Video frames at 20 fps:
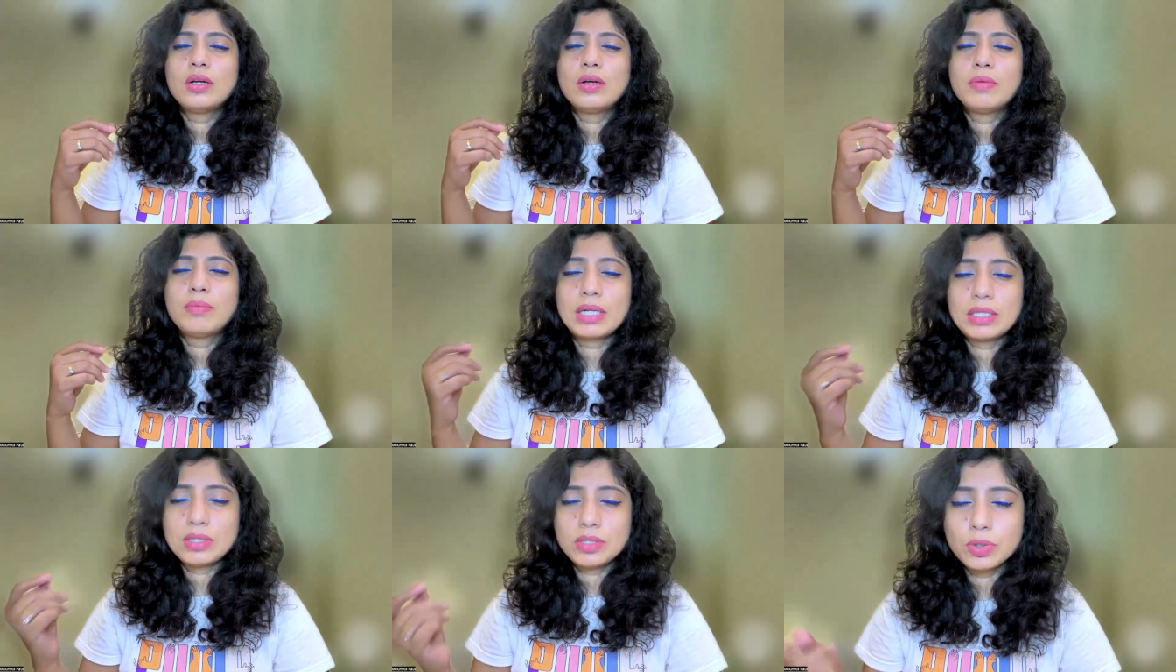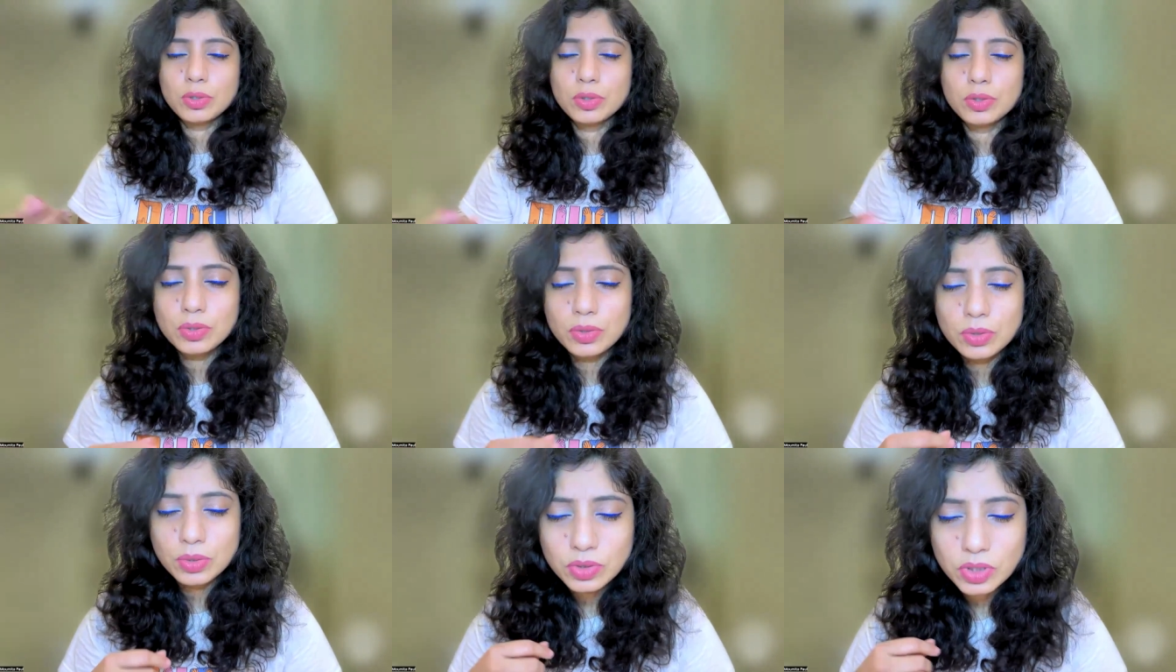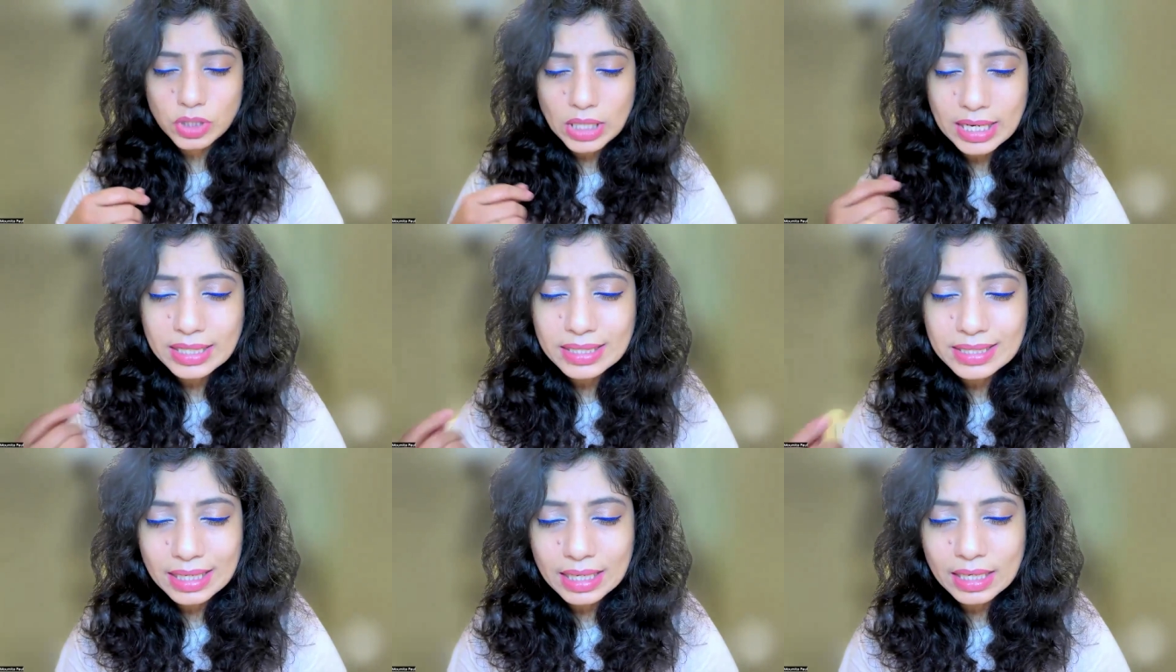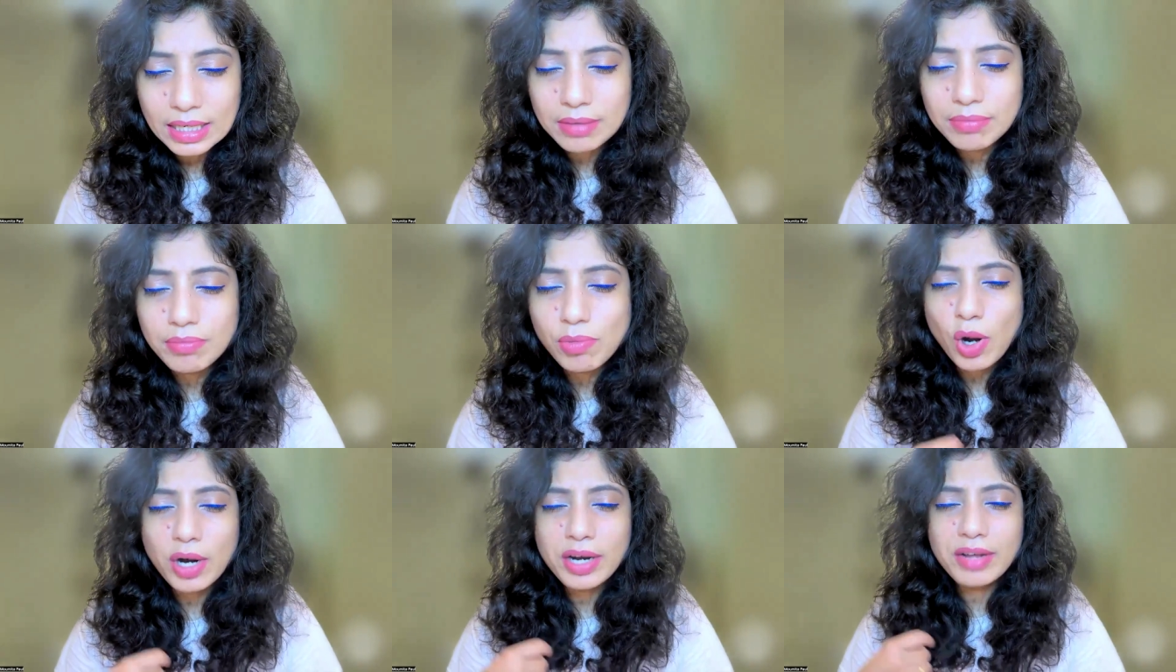but to genetically
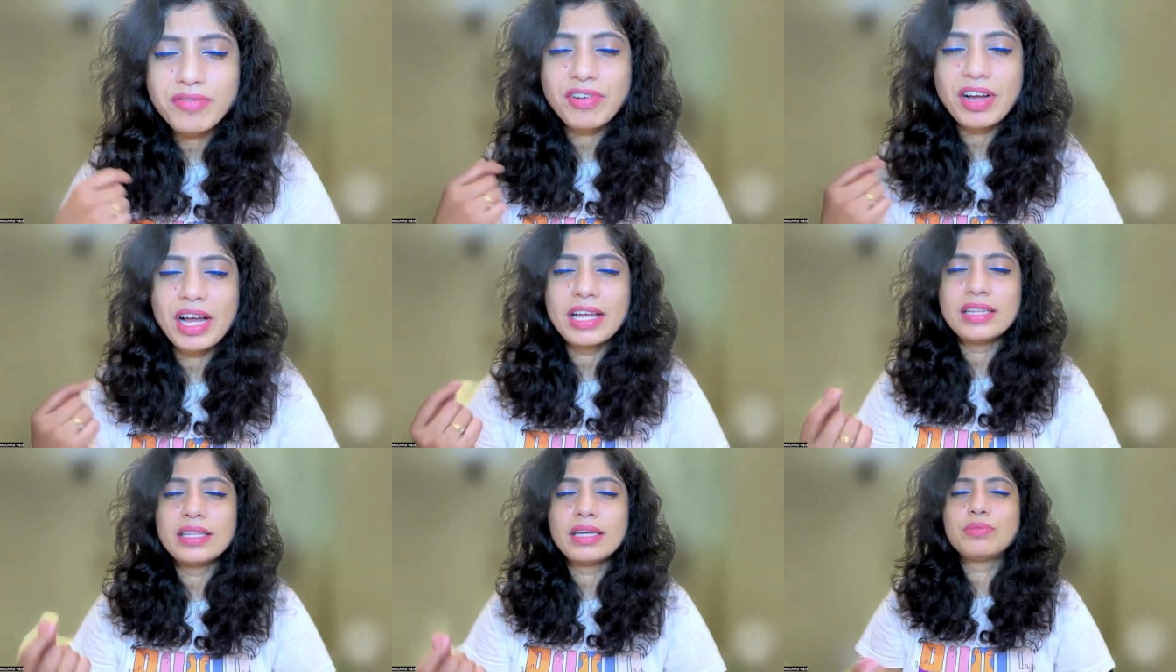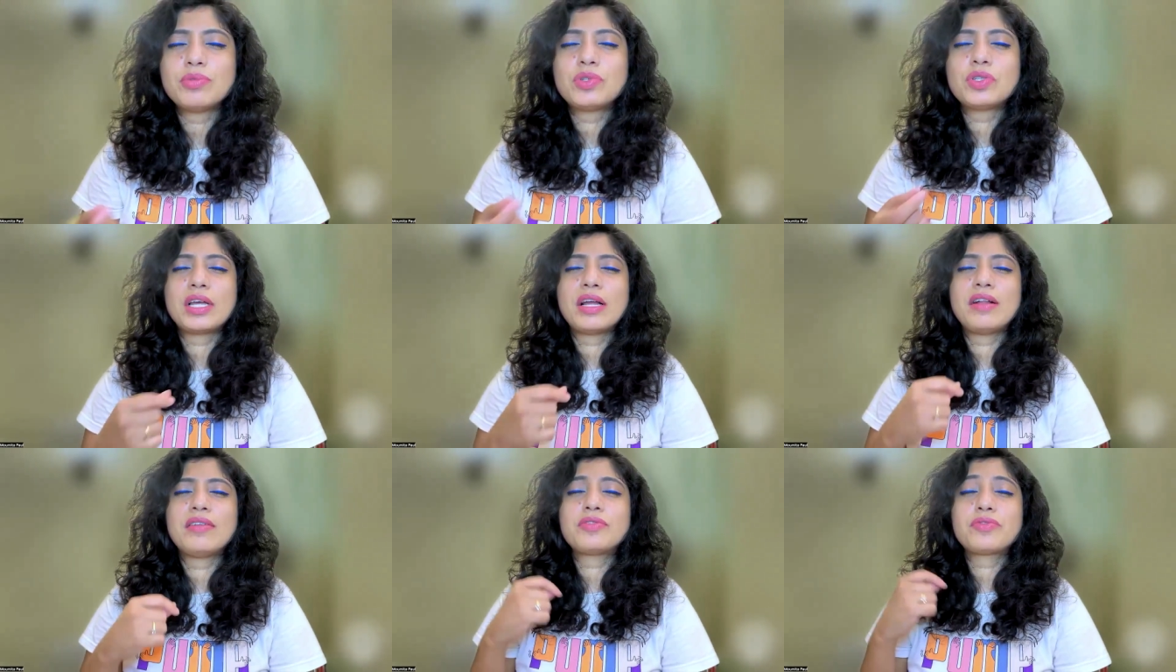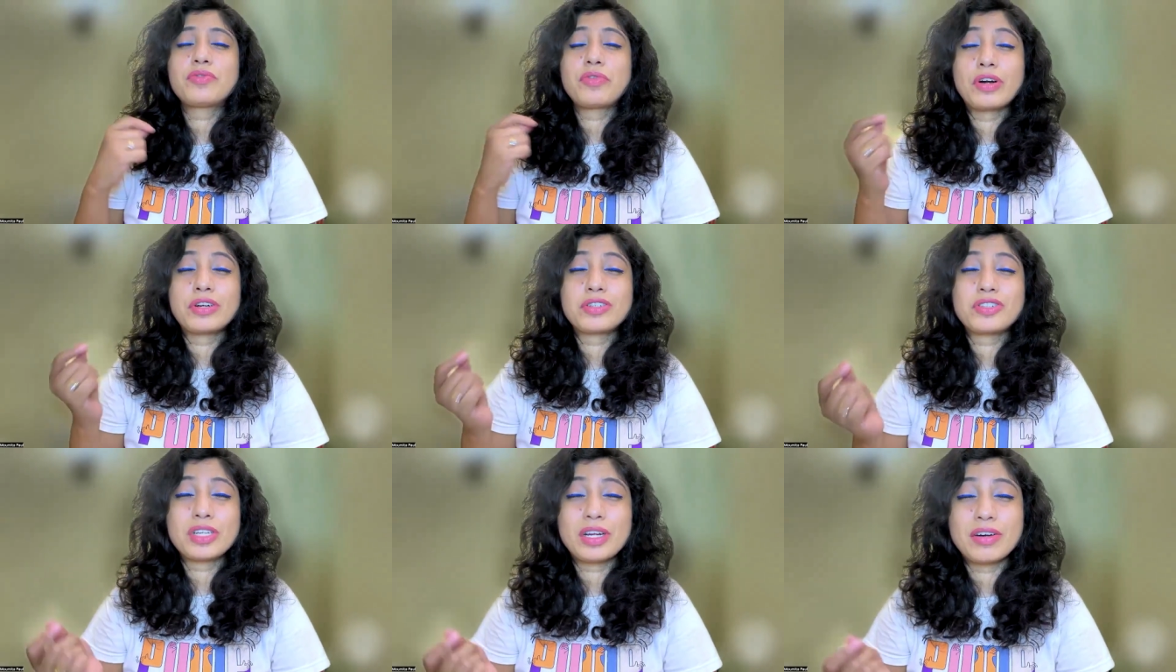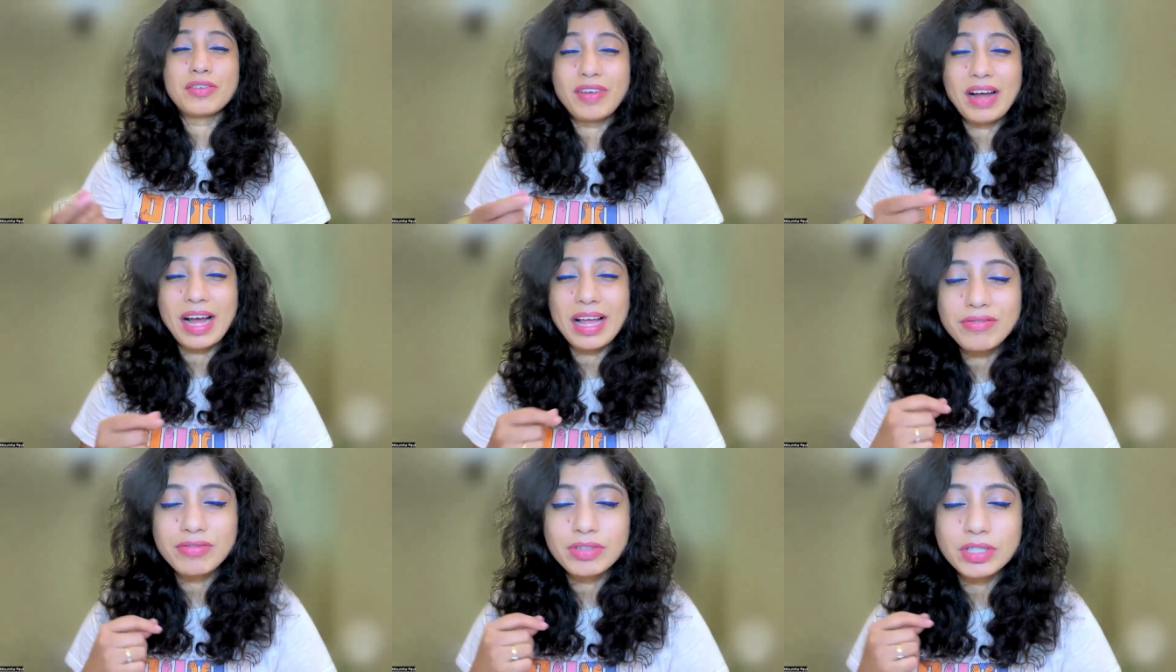modify themselves for
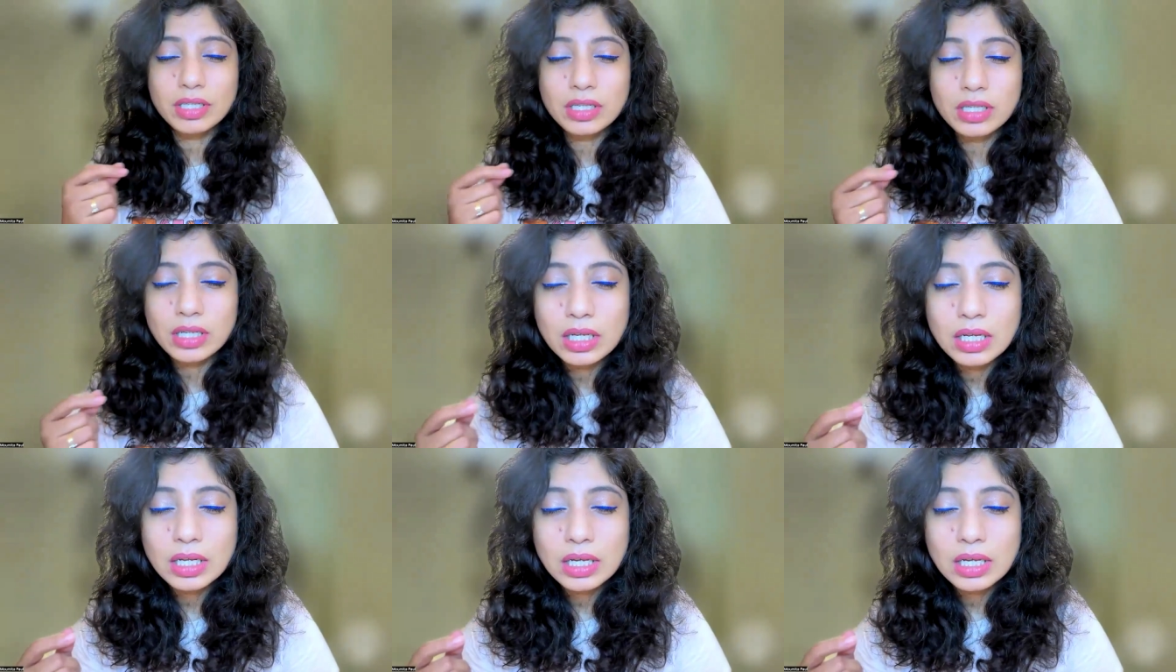survival